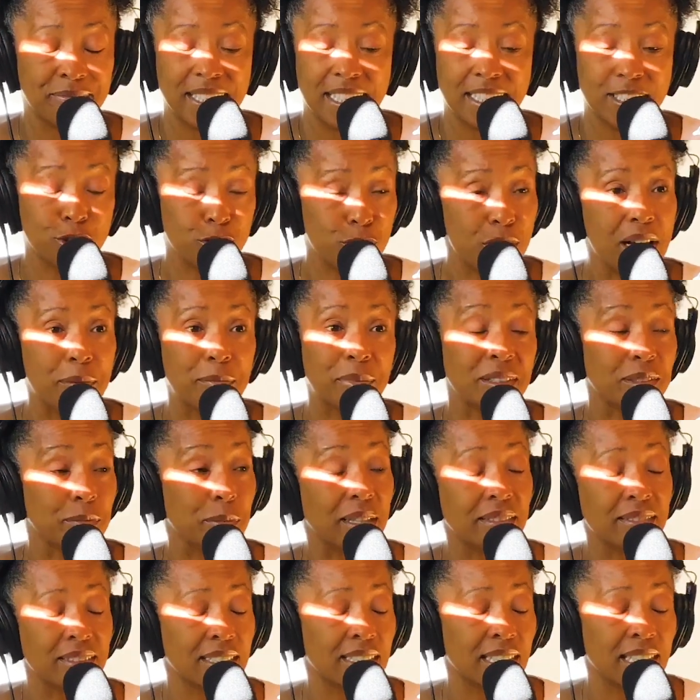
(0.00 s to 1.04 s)
Trump, I was
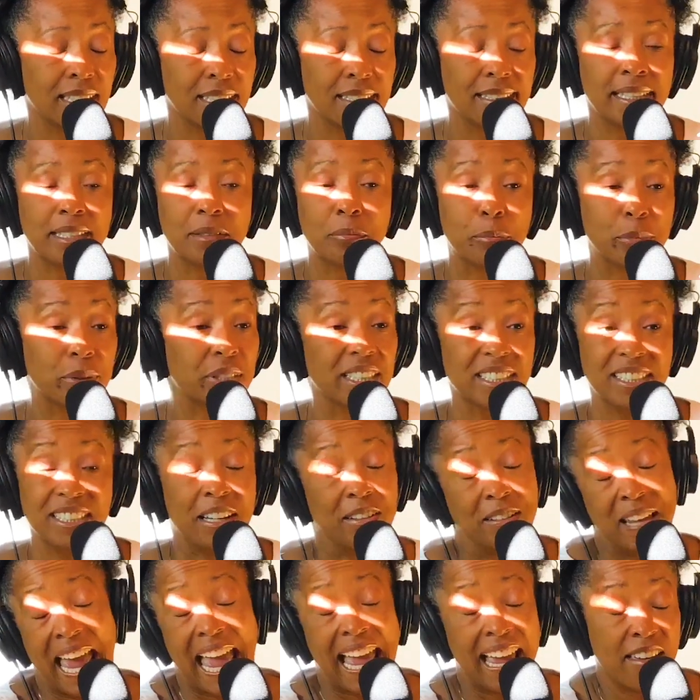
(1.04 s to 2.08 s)
about to say Clinton, Bush,
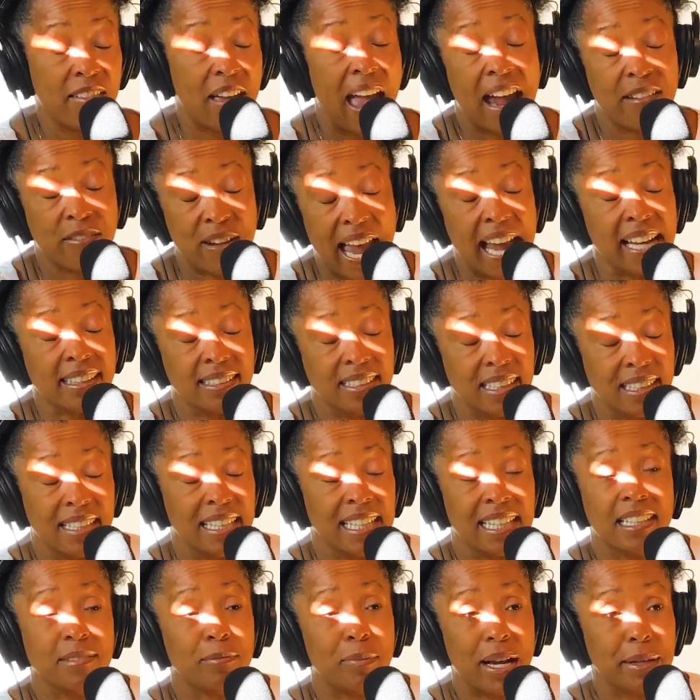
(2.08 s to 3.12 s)
I actually
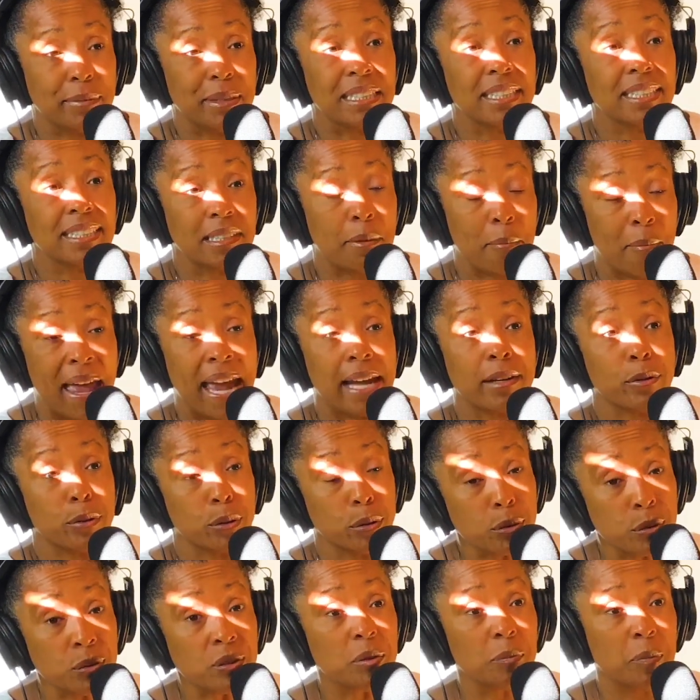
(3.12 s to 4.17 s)
think it probably doesn't matter
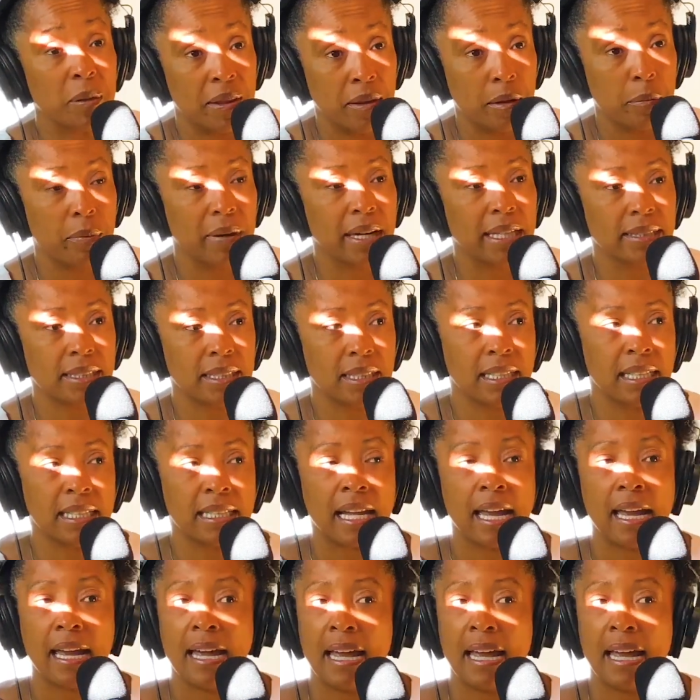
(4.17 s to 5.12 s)
who's been the president.